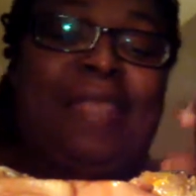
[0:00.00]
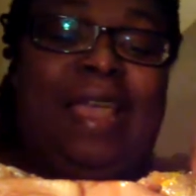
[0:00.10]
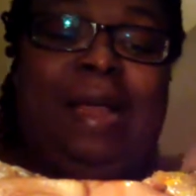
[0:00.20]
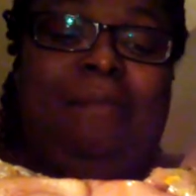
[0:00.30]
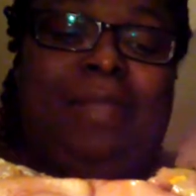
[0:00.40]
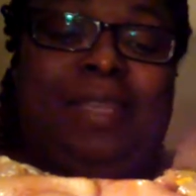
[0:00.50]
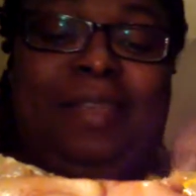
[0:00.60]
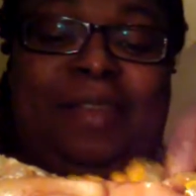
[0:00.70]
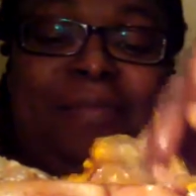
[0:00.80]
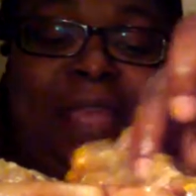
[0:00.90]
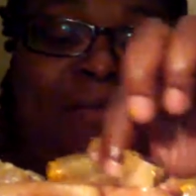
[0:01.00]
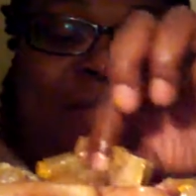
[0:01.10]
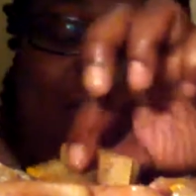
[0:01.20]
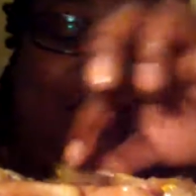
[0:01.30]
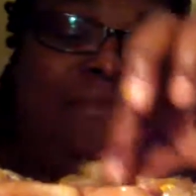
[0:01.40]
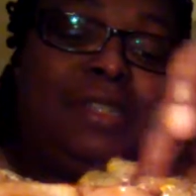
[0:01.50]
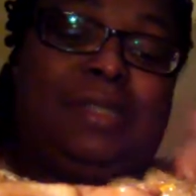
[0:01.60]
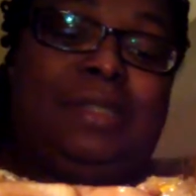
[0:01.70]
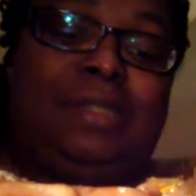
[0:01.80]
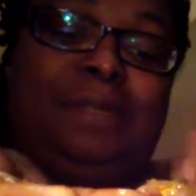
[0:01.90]
And I've been eating them that way ever
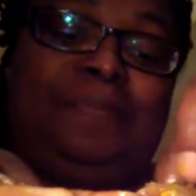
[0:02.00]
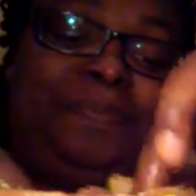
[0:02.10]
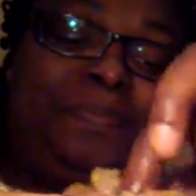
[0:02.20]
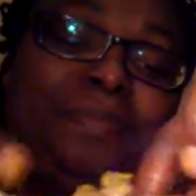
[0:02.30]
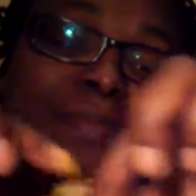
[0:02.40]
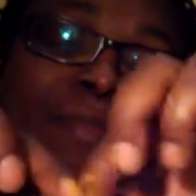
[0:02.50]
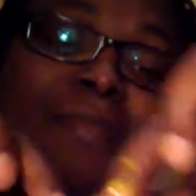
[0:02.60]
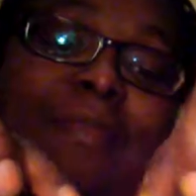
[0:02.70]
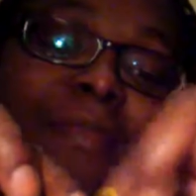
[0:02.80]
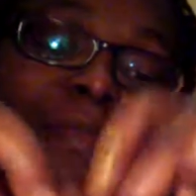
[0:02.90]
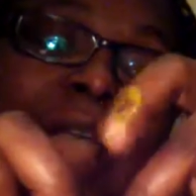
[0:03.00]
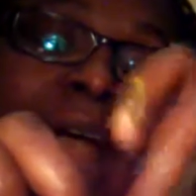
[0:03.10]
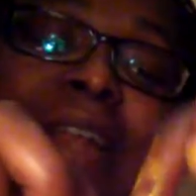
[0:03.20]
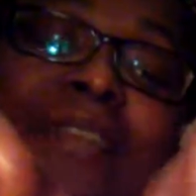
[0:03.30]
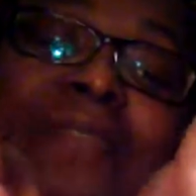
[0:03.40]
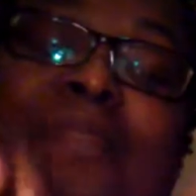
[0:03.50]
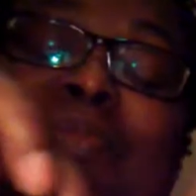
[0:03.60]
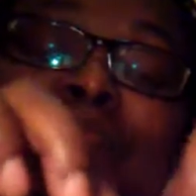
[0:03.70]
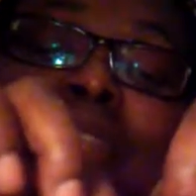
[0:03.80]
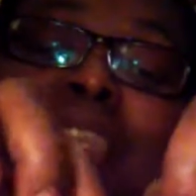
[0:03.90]
since. I don't
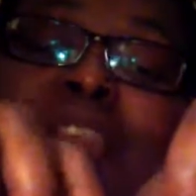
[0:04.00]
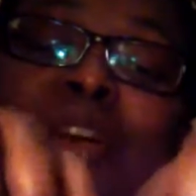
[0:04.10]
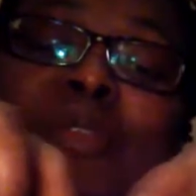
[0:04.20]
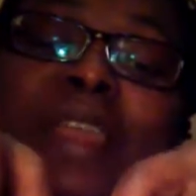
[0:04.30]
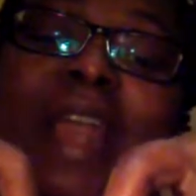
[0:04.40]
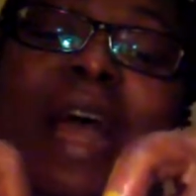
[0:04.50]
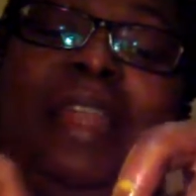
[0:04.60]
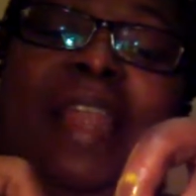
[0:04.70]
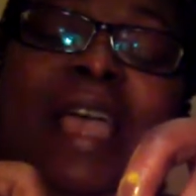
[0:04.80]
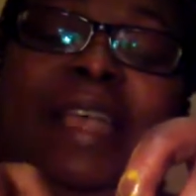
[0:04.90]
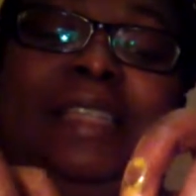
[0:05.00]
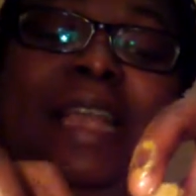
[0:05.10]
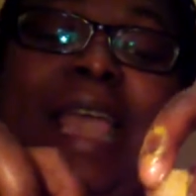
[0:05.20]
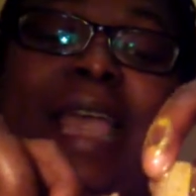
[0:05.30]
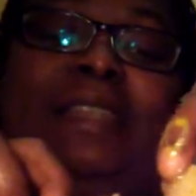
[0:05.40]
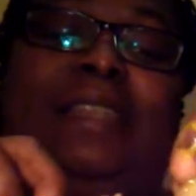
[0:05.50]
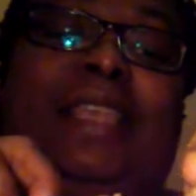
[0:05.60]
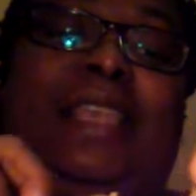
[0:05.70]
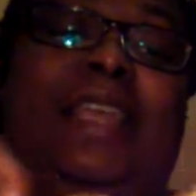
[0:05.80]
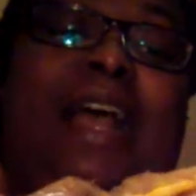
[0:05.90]
even really know that I liked it as a
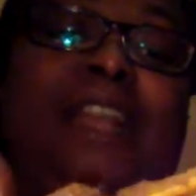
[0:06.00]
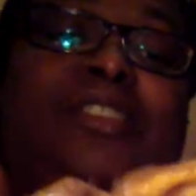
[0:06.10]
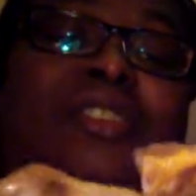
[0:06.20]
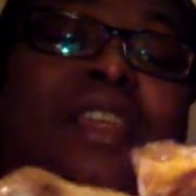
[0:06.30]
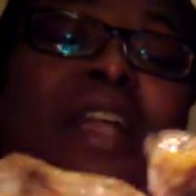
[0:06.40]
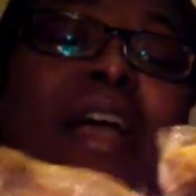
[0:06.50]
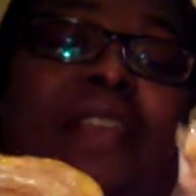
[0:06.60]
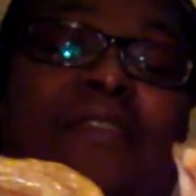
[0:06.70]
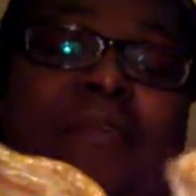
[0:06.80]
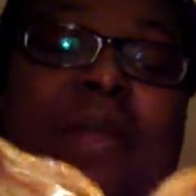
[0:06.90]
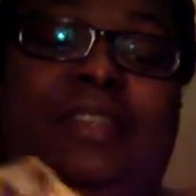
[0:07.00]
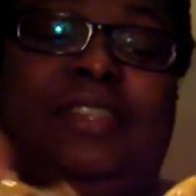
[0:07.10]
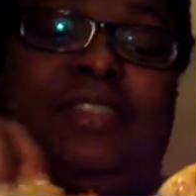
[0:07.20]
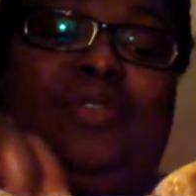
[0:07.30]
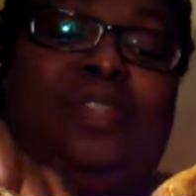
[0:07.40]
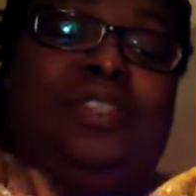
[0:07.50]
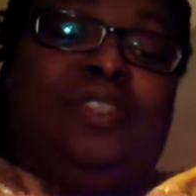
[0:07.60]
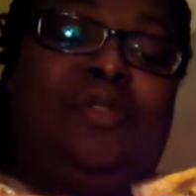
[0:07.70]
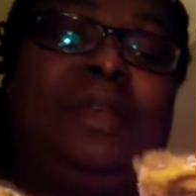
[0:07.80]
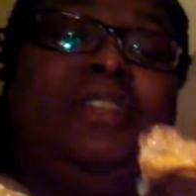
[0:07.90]
kid. I just think I love my Auntie Lori
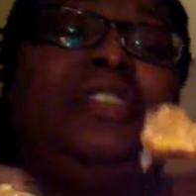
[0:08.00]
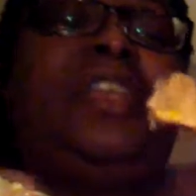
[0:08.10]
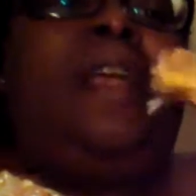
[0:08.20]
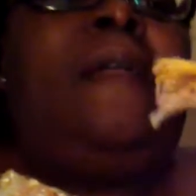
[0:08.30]
so much.